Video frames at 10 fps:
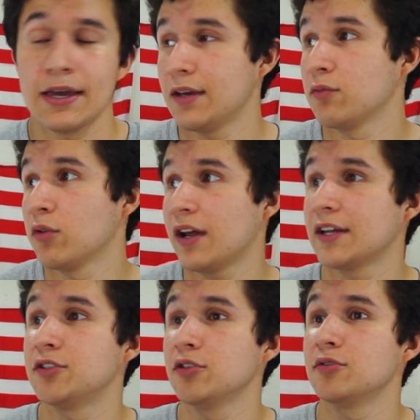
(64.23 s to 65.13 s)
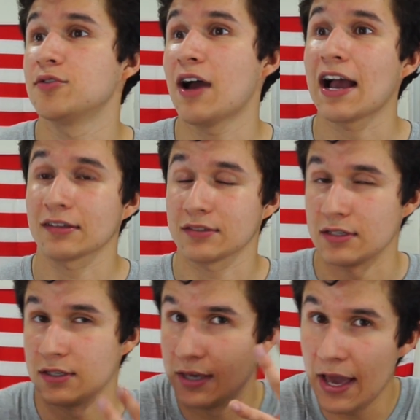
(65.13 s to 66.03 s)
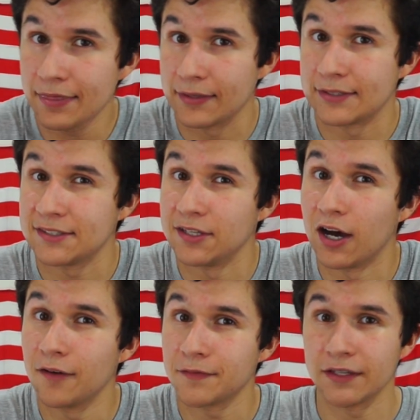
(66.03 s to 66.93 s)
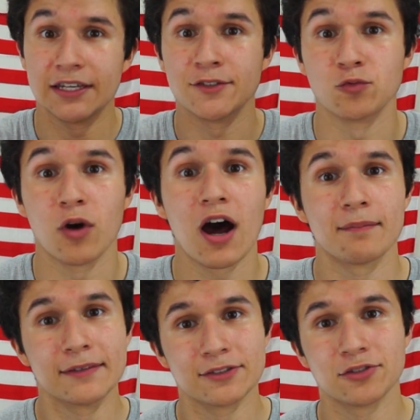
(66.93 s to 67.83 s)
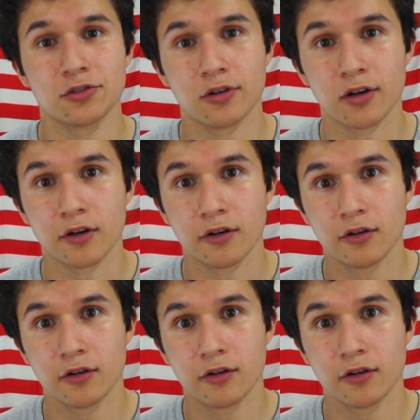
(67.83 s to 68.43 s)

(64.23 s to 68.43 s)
And what I do to actually get this stuff is rob the store.